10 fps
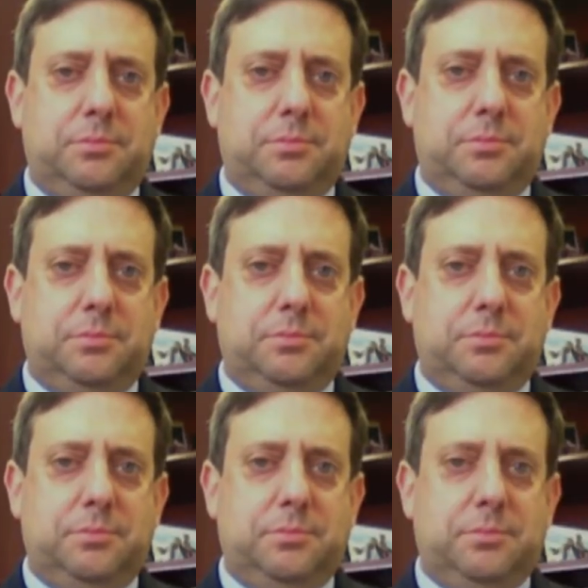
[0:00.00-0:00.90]

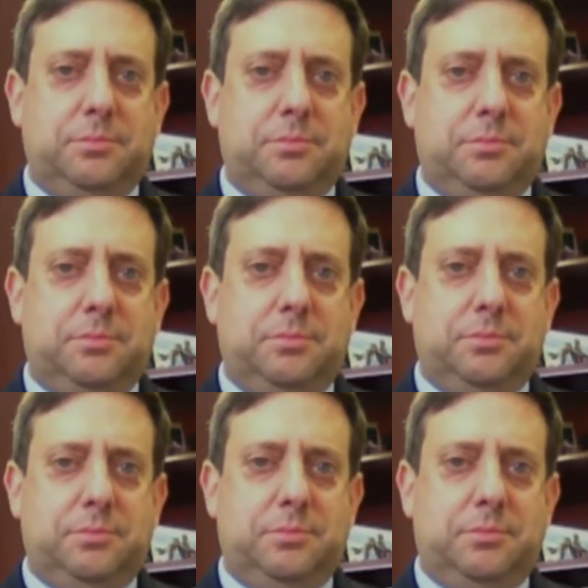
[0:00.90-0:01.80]

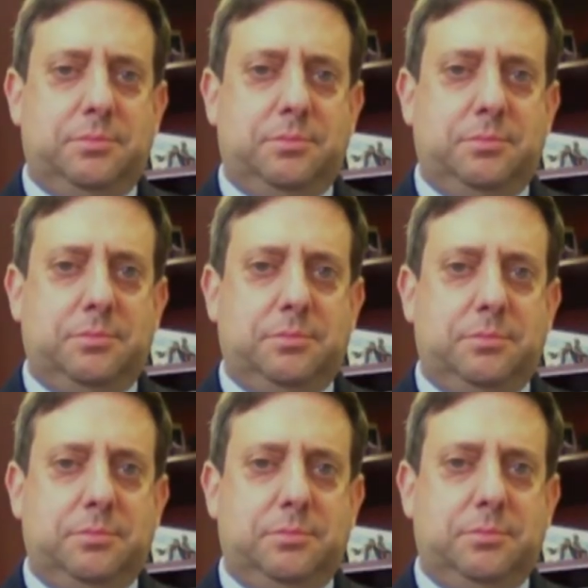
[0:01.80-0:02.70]

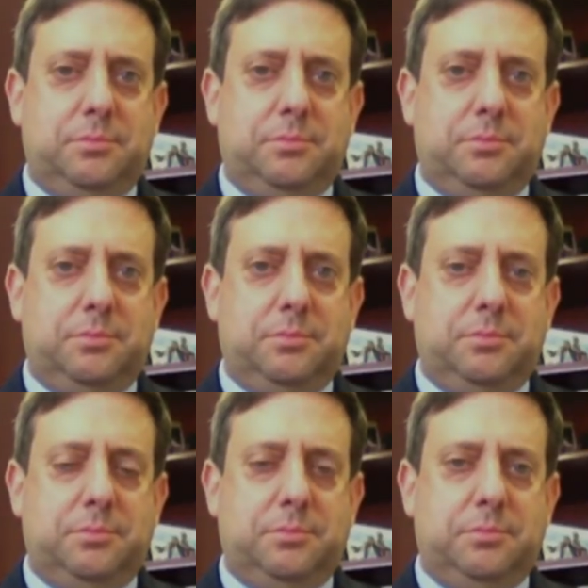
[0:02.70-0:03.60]

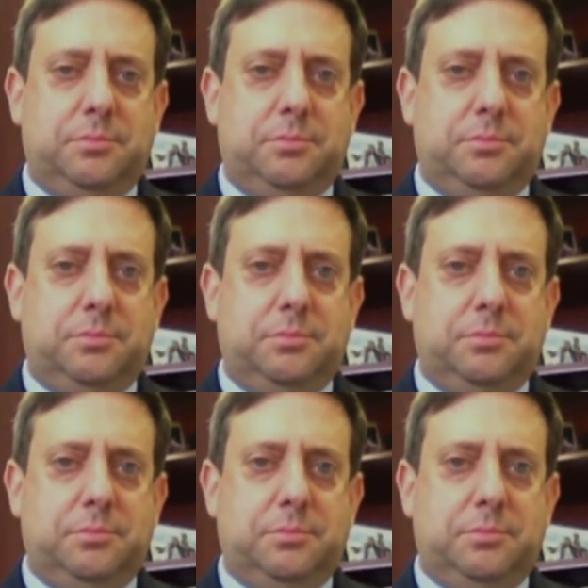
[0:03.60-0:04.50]

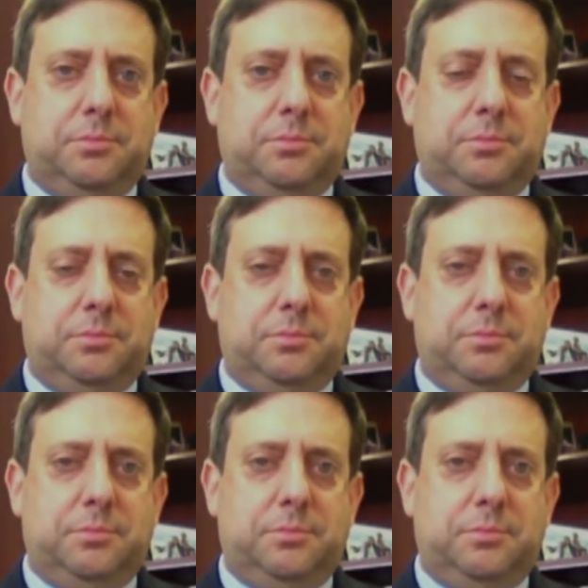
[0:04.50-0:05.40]

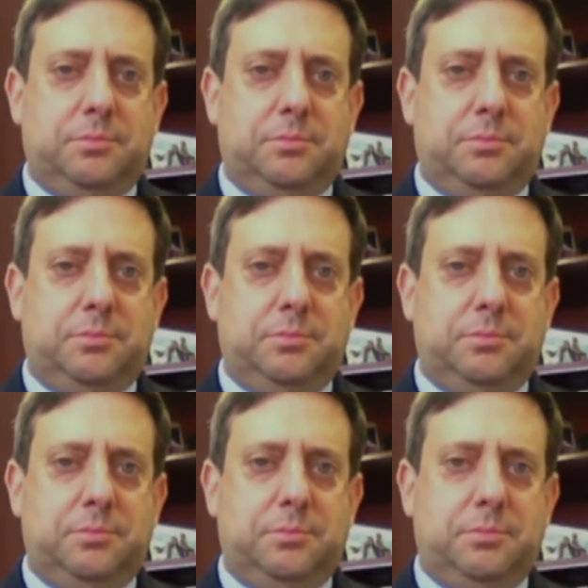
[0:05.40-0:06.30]
This person isn't speaking.